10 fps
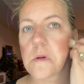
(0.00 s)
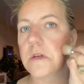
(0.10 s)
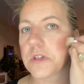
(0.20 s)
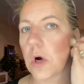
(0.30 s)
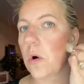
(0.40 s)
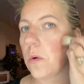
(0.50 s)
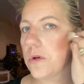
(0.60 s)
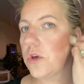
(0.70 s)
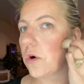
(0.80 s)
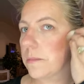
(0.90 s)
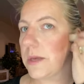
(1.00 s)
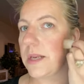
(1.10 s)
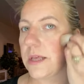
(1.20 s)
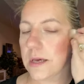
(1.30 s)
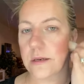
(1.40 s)
So your
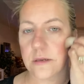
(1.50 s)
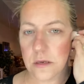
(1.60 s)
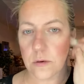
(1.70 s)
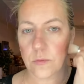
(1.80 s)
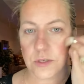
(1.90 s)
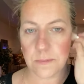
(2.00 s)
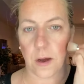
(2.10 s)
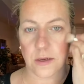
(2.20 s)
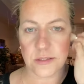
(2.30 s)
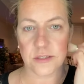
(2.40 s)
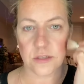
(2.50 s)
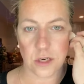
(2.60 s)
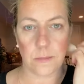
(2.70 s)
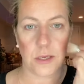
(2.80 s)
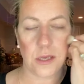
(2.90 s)
immediate response is
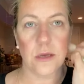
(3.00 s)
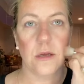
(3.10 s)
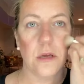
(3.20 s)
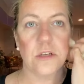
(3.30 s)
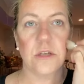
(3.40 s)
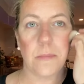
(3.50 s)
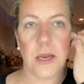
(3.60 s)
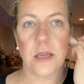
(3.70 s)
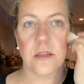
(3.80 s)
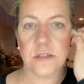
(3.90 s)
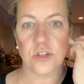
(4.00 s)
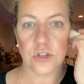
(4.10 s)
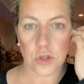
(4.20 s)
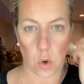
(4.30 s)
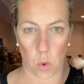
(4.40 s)
going to be to make this
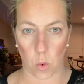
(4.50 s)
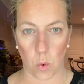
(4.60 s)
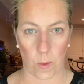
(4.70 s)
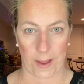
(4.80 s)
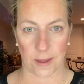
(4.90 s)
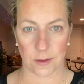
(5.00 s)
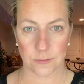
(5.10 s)
just go away.